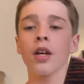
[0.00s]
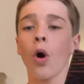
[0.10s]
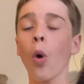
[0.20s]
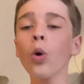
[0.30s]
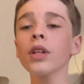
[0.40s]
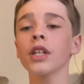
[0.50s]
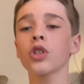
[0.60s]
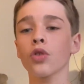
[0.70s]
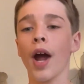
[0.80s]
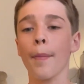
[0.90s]
Holy
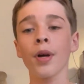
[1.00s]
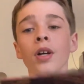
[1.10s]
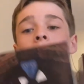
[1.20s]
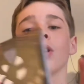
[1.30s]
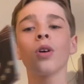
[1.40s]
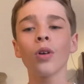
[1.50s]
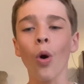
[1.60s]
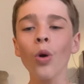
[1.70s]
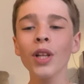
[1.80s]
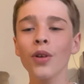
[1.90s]
crap,
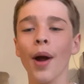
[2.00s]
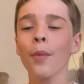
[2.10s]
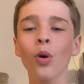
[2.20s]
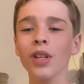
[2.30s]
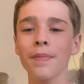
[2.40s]
Holy